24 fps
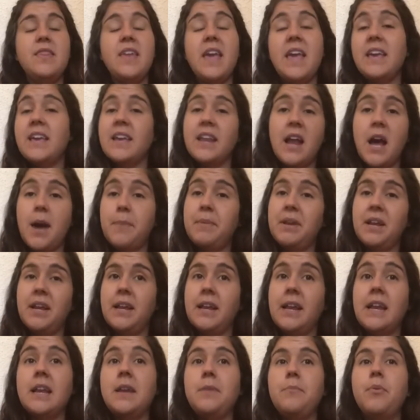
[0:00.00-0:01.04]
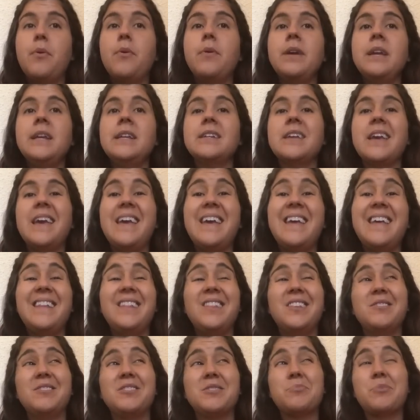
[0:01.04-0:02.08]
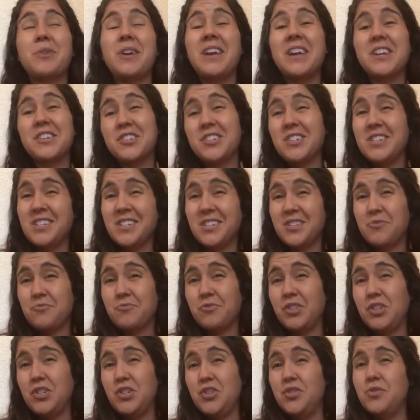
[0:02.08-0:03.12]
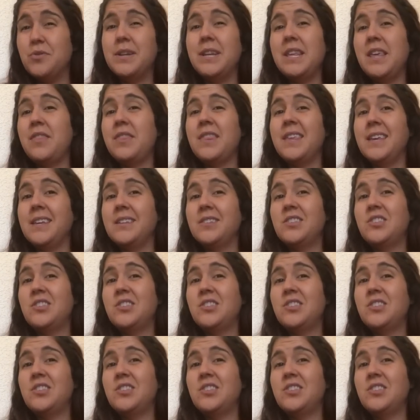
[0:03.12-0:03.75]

They can happen at any point, and the spray actually doesn't really do anything.